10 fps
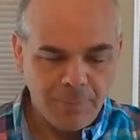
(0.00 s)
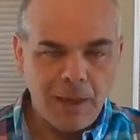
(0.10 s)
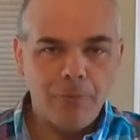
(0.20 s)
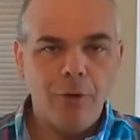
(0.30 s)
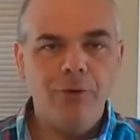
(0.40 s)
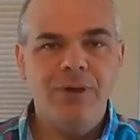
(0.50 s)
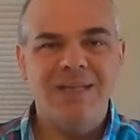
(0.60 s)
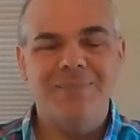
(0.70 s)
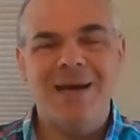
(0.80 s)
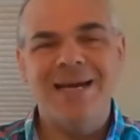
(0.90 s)
my road
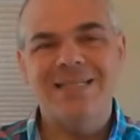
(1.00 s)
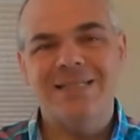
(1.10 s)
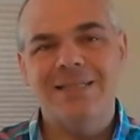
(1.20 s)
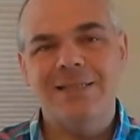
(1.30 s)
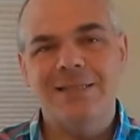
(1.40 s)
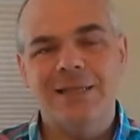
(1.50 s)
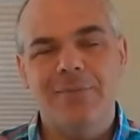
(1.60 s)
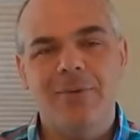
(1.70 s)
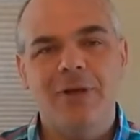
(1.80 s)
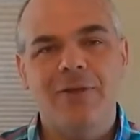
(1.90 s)
to Damascus and
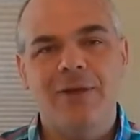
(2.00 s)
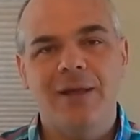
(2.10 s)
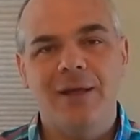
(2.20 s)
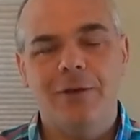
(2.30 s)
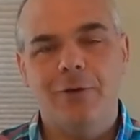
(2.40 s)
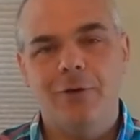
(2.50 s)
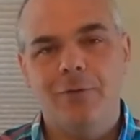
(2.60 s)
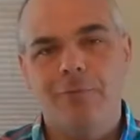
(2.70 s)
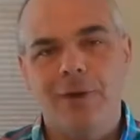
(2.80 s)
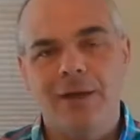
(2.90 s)
epiphany
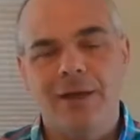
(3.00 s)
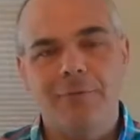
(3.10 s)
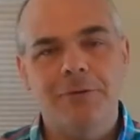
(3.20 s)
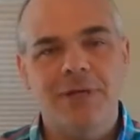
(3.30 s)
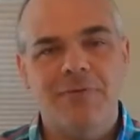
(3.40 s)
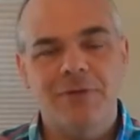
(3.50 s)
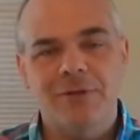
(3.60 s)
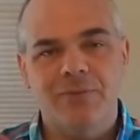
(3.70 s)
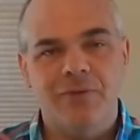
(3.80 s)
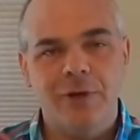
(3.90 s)
occurred when I was having
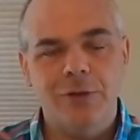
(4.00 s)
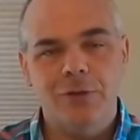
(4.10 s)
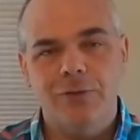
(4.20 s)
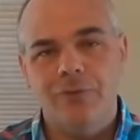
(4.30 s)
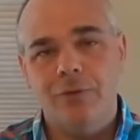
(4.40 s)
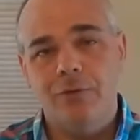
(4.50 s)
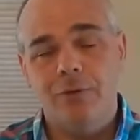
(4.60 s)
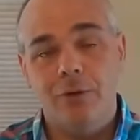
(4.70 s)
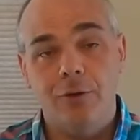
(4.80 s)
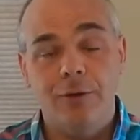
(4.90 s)
some friends over,
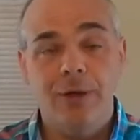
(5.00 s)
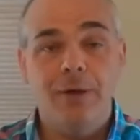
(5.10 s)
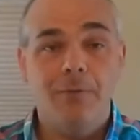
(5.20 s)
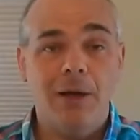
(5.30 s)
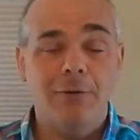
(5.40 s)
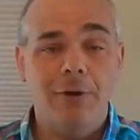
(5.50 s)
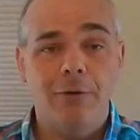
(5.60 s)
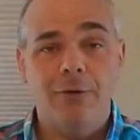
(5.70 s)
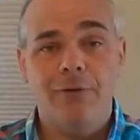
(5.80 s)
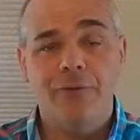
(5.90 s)
including a winery
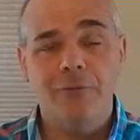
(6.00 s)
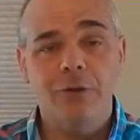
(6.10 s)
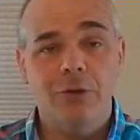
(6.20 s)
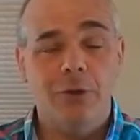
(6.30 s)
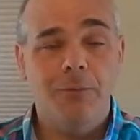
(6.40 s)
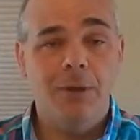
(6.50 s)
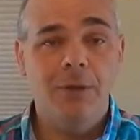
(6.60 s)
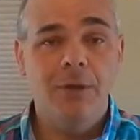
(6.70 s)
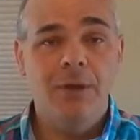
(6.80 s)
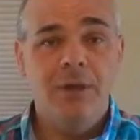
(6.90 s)
owner from Sonoma,
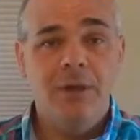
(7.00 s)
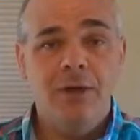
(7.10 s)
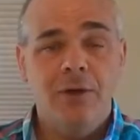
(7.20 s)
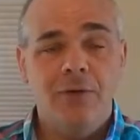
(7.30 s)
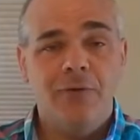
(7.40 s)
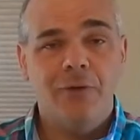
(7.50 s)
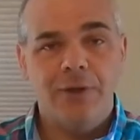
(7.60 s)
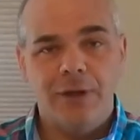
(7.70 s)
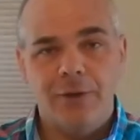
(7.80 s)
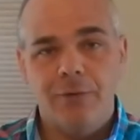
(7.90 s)
for
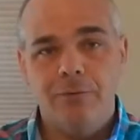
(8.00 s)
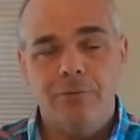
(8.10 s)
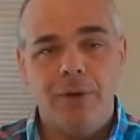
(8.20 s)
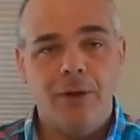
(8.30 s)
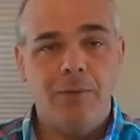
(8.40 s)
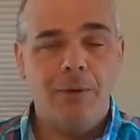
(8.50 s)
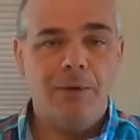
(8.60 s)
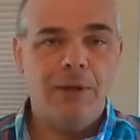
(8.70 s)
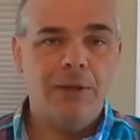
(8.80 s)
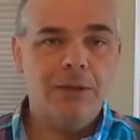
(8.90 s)
dinner, and we
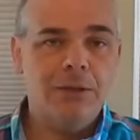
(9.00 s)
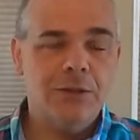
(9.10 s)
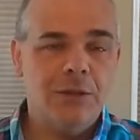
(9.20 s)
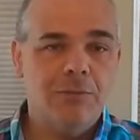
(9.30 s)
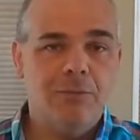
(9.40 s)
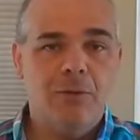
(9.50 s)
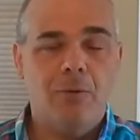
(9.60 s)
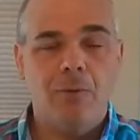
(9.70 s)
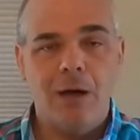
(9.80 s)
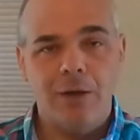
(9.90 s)
were eating some
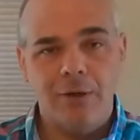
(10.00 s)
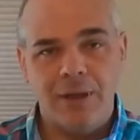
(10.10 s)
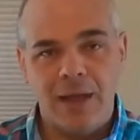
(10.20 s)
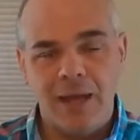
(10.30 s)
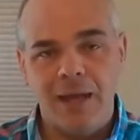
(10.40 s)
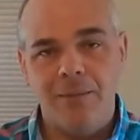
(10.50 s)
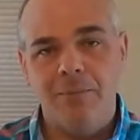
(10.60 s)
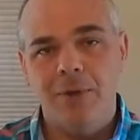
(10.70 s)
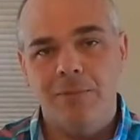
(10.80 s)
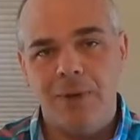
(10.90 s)
wild
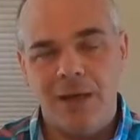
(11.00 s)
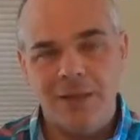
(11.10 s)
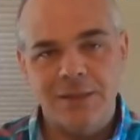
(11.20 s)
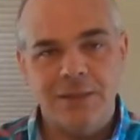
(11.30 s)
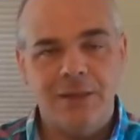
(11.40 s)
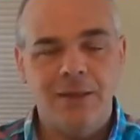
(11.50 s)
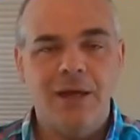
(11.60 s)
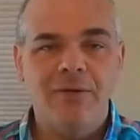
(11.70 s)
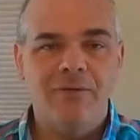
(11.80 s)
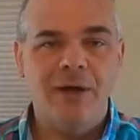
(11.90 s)
game pasta, and I
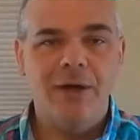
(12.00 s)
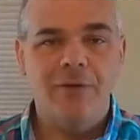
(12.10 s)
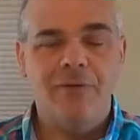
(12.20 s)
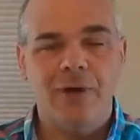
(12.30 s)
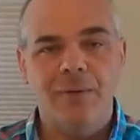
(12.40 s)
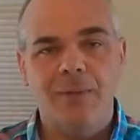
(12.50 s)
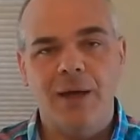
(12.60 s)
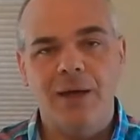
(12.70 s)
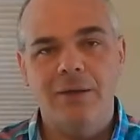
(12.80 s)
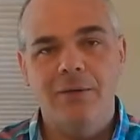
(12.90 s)
invited a friend of
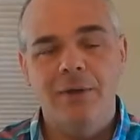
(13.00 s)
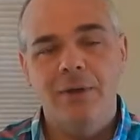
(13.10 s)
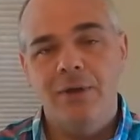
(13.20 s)
mine